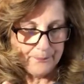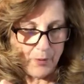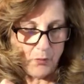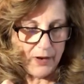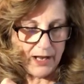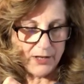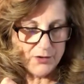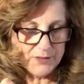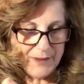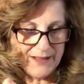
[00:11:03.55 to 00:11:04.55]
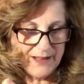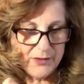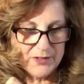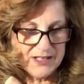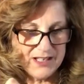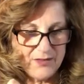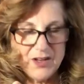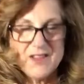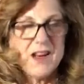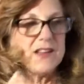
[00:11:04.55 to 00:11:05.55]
But when I use my liquid stevia that I